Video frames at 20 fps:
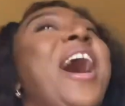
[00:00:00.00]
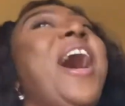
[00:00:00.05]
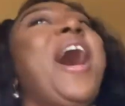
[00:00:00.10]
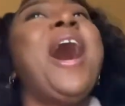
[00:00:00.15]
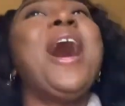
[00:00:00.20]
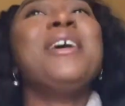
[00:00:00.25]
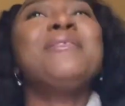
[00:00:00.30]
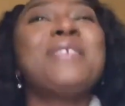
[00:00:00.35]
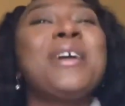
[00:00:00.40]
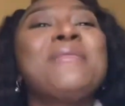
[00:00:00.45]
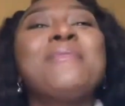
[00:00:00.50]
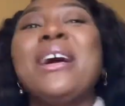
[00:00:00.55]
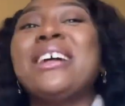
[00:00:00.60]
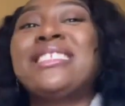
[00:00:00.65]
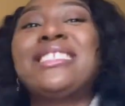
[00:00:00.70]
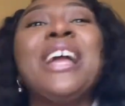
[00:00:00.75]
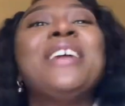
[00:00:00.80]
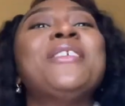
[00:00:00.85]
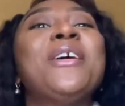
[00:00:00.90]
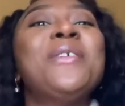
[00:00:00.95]
that thing white, honey. I made my
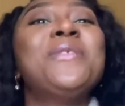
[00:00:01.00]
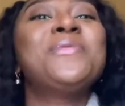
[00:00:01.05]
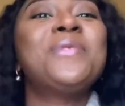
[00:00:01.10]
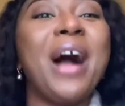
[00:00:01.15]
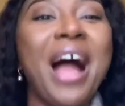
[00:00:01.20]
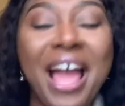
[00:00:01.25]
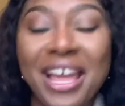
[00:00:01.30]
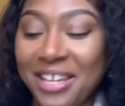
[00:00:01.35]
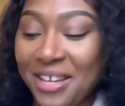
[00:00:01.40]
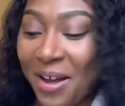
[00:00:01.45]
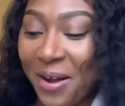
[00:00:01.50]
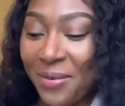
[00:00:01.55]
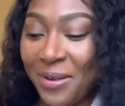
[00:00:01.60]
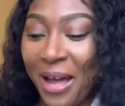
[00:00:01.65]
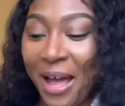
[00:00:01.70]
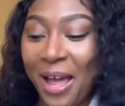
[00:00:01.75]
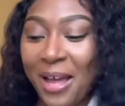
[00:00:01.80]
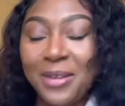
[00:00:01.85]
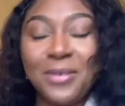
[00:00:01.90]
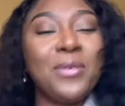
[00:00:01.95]
teeth white,
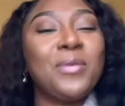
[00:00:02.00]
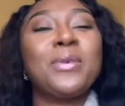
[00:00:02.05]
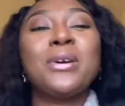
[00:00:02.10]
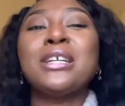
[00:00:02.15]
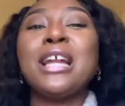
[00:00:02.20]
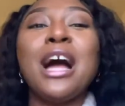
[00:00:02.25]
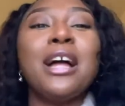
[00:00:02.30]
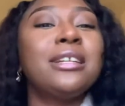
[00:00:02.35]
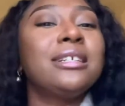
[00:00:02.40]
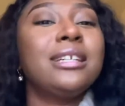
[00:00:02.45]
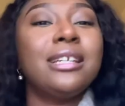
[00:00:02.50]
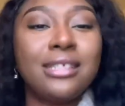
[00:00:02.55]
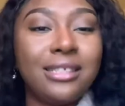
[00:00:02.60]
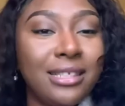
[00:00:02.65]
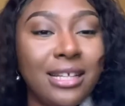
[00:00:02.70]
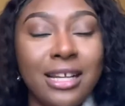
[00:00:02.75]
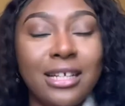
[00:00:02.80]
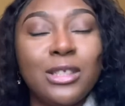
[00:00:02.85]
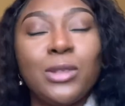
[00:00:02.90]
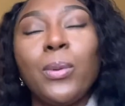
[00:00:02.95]
okay? We're not,
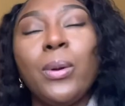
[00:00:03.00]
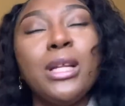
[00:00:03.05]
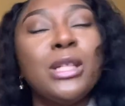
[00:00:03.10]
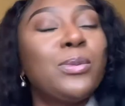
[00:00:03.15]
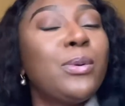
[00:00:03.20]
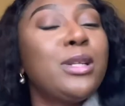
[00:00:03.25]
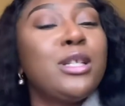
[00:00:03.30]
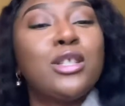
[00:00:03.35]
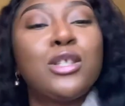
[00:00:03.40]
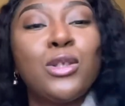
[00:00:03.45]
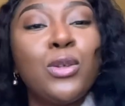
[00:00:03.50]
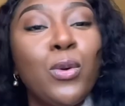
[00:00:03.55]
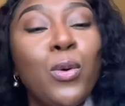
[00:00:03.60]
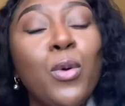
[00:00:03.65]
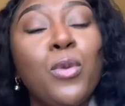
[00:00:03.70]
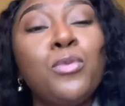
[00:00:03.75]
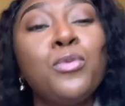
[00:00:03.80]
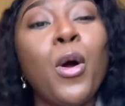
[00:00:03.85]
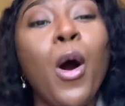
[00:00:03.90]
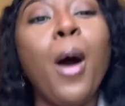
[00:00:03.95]
listen, 2022,
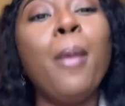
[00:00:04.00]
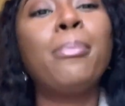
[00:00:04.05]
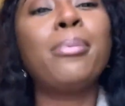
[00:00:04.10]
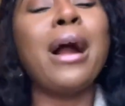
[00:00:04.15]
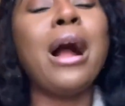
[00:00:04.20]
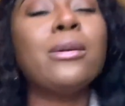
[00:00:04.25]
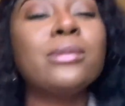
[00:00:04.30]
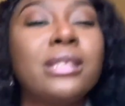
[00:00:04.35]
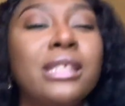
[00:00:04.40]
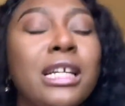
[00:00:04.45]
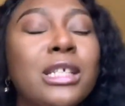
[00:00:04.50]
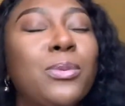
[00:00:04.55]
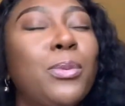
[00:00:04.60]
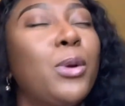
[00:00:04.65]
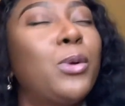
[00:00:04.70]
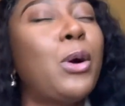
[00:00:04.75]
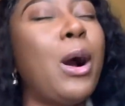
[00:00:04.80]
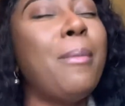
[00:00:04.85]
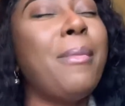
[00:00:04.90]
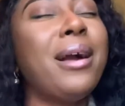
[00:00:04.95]
no brown teeth. We
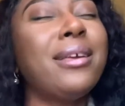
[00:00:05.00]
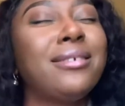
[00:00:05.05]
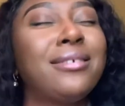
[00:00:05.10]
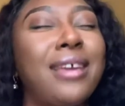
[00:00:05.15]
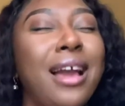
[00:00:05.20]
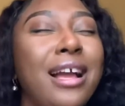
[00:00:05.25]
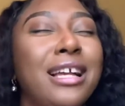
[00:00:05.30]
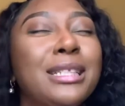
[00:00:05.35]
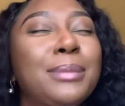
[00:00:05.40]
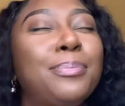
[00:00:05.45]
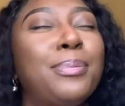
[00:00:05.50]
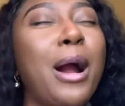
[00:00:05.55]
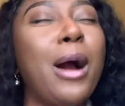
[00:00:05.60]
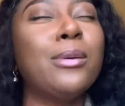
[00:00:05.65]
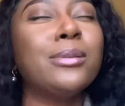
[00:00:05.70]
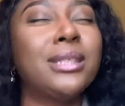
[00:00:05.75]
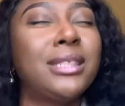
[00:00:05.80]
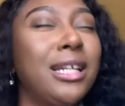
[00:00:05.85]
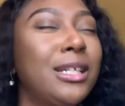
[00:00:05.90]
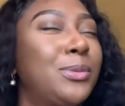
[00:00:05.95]
come against
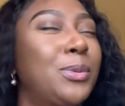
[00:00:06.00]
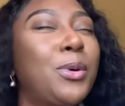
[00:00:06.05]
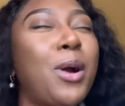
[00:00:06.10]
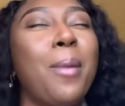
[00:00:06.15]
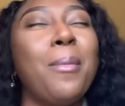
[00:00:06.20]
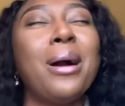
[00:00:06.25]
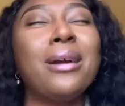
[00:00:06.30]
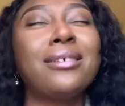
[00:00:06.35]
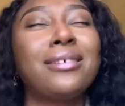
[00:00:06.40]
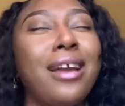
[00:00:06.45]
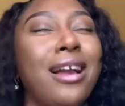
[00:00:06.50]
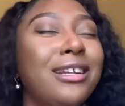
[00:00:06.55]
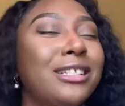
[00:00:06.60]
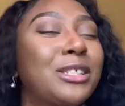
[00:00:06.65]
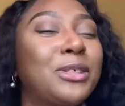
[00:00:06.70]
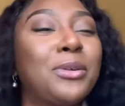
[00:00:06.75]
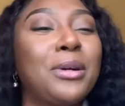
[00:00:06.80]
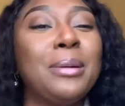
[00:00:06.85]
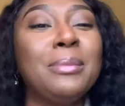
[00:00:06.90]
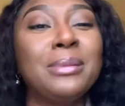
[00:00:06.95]
brown teeth. We come against
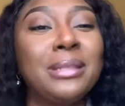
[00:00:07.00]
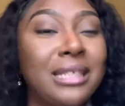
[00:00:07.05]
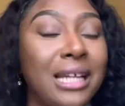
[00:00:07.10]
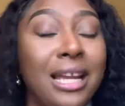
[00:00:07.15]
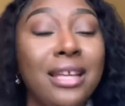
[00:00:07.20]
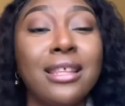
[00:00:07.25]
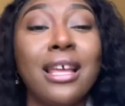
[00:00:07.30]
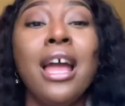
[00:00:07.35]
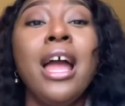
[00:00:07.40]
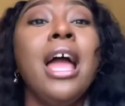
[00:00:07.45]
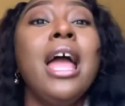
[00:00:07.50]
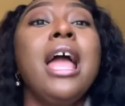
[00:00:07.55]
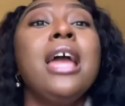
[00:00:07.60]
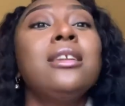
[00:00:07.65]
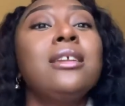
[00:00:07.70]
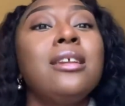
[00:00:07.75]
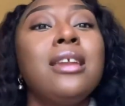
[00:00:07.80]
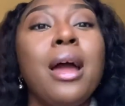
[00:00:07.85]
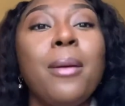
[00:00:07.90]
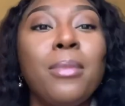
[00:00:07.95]
cream teeth in the
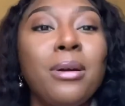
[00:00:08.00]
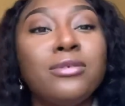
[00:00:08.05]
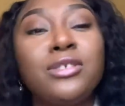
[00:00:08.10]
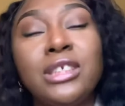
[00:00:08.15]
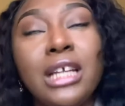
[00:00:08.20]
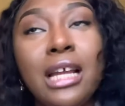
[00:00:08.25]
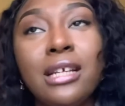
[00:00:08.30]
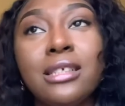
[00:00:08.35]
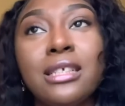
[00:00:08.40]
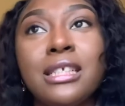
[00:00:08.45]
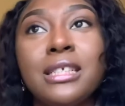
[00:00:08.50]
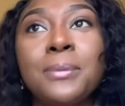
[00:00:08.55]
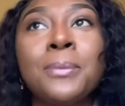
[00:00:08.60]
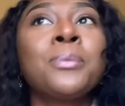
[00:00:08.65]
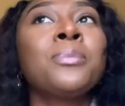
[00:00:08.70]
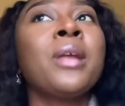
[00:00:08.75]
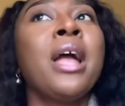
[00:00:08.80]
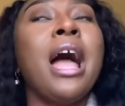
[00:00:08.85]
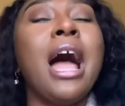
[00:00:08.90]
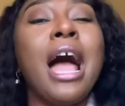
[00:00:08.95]
name of Jesus.
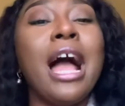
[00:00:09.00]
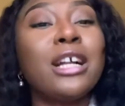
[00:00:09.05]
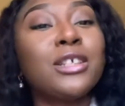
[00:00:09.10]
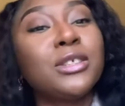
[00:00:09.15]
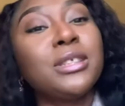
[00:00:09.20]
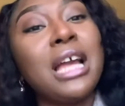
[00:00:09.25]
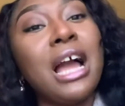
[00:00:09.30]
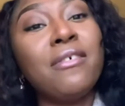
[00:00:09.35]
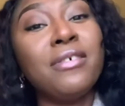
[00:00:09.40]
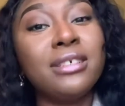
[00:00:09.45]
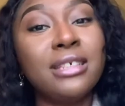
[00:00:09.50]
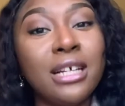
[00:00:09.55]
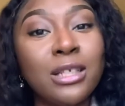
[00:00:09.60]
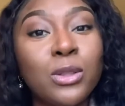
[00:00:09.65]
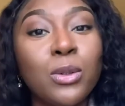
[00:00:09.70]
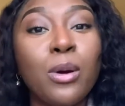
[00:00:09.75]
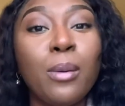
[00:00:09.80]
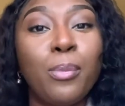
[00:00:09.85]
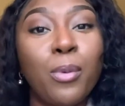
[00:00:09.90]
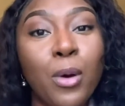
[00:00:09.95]
I actually have a dental
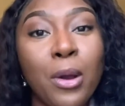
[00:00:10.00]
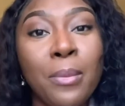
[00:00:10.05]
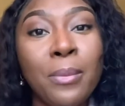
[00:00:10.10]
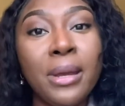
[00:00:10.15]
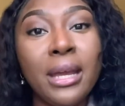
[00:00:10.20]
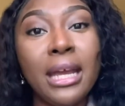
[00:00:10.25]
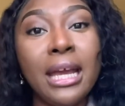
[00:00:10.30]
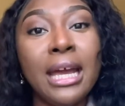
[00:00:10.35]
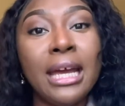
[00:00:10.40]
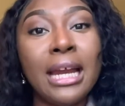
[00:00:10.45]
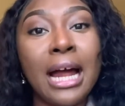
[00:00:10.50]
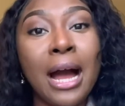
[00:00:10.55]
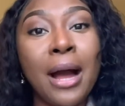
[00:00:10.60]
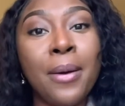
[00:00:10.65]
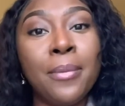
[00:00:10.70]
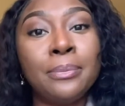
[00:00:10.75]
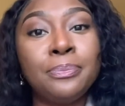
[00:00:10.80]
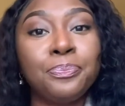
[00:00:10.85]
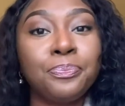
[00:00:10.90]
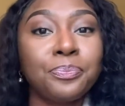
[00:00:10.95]
appointment,
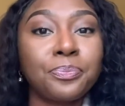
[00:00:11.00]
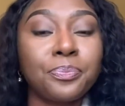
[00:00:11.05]
and